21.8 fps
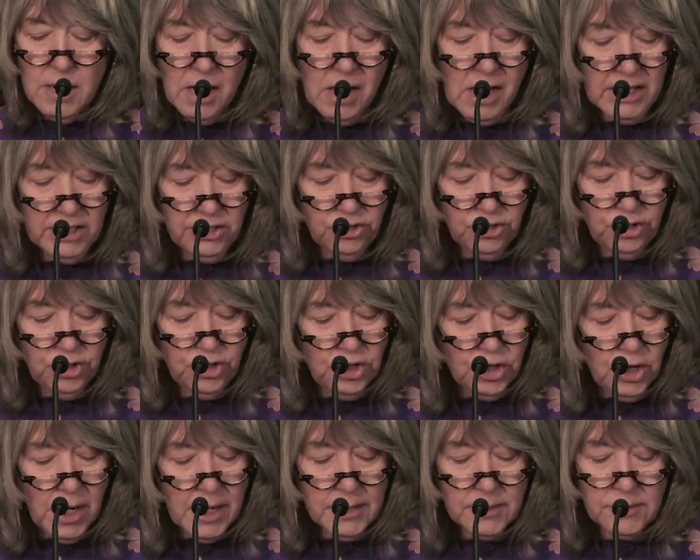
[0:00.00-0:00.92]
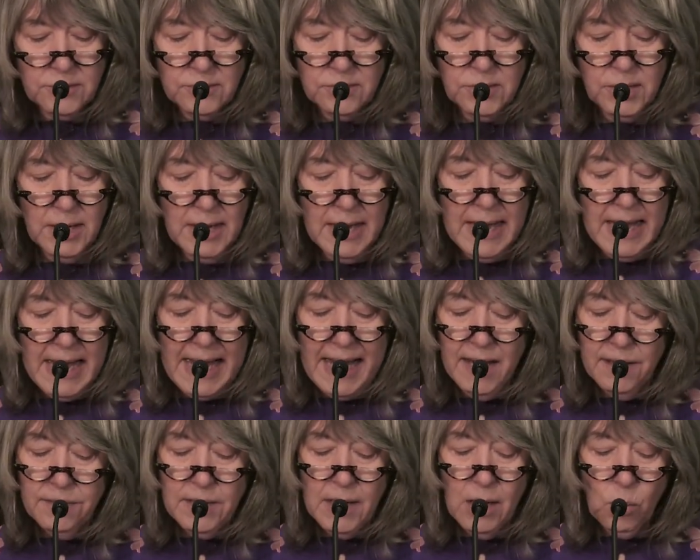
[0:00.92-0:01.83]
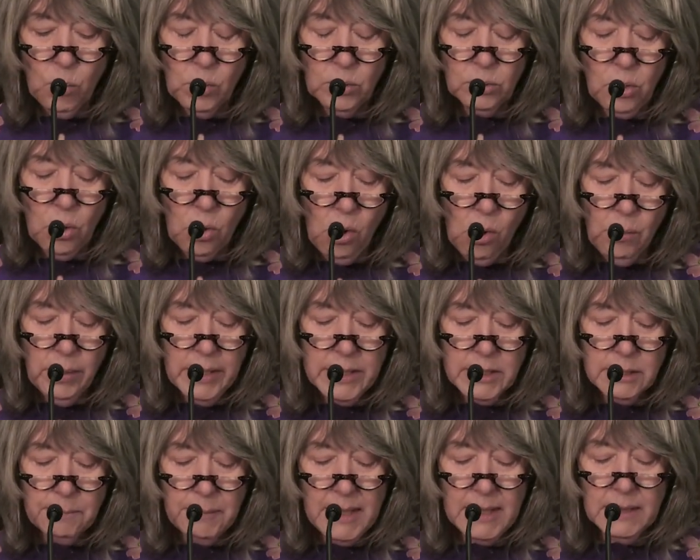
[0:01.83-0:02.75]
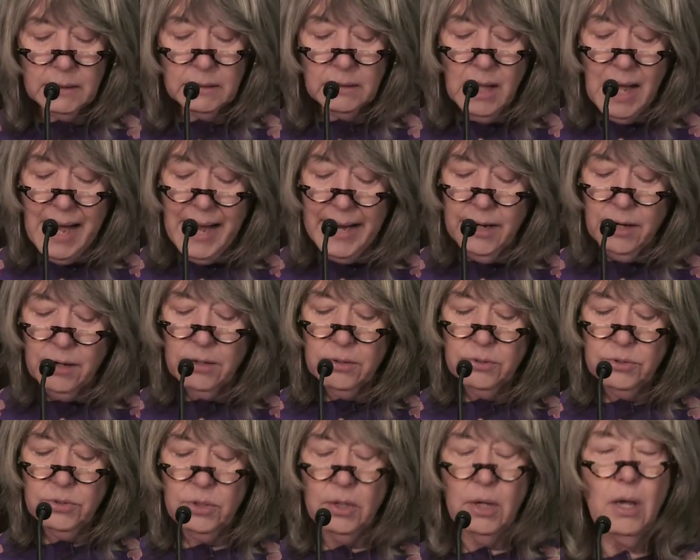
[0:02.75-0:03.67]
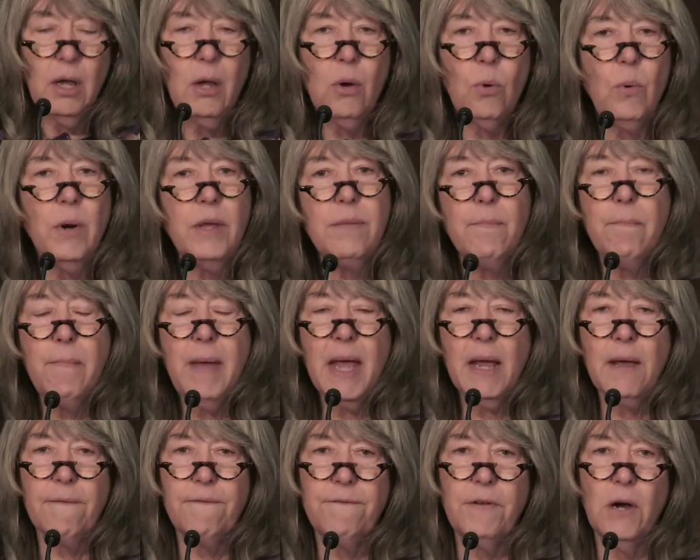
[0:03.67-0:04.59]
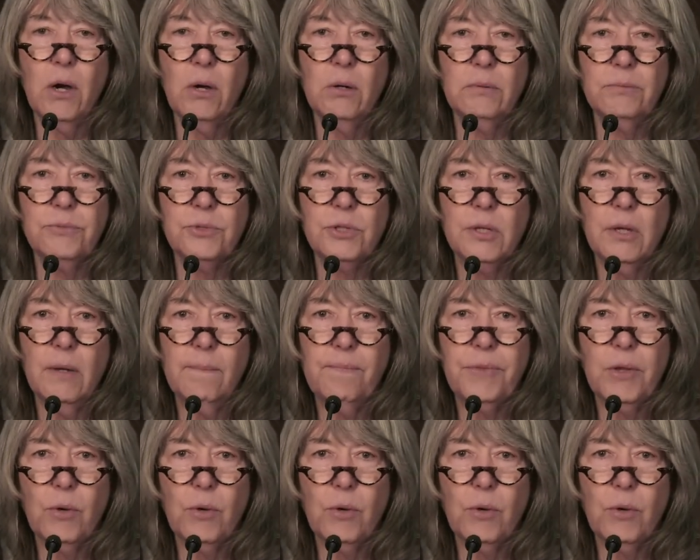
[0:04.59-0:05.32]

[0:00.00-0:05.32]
unjust, and there will always be liars with megaphones